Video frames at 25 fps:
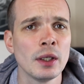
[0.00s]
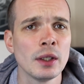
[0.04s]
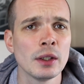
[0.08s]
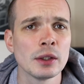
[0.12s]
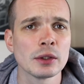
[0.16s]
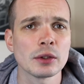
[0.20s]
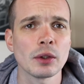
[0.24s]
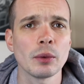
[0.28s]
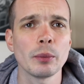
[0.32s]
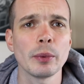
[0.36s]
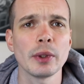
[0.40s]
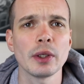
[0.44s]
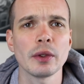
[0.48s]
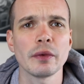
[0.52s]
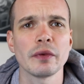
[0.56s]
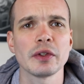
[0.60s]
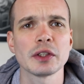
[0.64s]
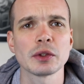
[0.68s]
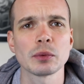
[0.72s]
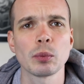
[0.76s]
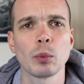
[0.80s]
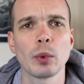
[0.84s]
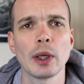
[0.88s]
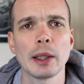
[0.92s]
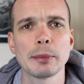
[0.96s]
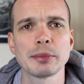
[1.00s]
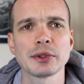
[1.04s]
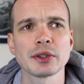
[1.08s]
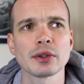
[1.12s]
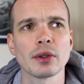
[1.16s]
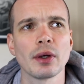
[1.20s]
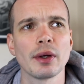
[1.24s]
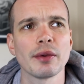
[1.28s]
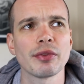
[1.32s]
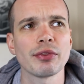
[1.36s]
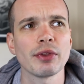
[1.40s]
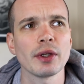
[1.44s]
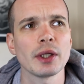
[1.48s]
So I went on this website,
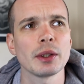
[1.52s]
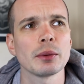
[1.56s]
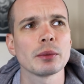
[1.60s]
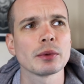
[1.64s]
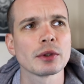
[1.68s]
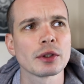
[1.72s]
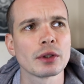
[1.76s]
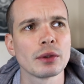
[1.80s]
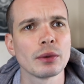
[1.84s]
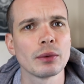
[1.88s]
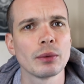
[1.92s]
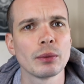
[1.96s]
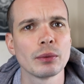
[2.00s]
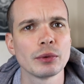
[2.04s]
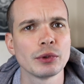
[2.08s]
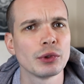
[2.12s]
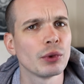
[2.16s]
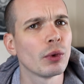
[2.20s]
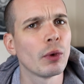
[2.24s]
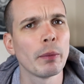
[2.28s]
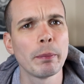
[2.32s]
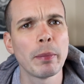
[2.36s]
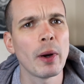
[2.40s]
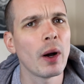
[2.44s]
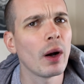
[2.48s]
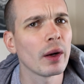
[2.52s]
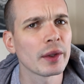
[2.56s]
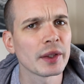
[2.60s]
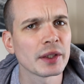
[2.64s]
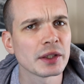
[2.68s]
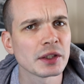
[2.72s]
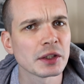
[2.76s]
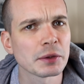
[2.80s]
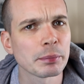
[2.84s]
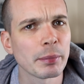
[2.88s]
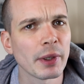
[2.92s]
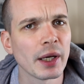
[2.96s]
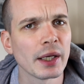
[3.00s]
I think it was called
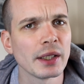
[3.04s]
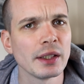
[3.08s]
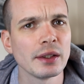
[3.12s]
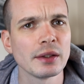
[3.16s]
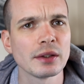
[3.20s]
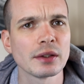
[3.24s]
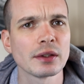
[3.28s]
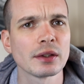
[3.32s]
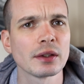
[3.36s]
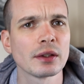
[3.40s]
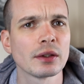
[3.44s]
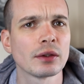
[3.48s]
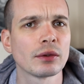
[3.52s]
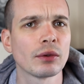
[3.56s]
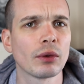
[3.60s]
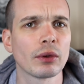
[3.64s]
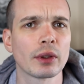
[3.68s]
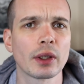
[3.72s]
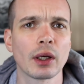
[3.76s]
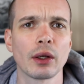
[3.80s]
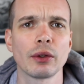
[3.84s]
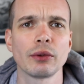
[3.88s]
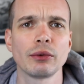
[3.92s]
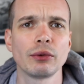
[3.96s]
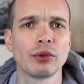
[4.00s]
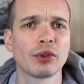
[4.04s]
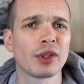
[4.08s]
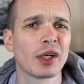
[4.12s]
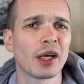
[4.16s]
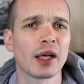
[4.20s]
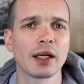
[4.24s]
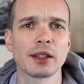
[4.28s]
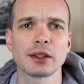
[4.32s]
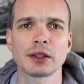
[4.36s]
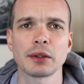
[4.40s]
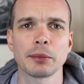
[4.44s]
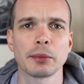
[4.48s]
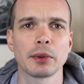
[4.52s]

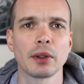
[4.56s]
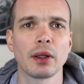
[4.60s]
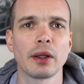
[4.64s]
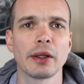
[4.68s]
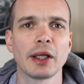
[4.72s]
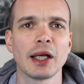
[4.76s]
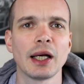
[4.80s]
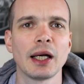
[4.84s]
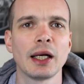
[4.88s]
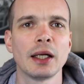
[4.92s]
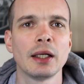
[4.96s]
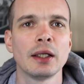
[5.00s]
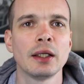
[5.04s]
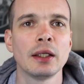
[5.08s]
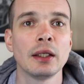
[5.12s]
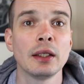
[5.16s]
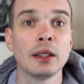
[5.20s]
yourparkingspace.co.uk, something like that,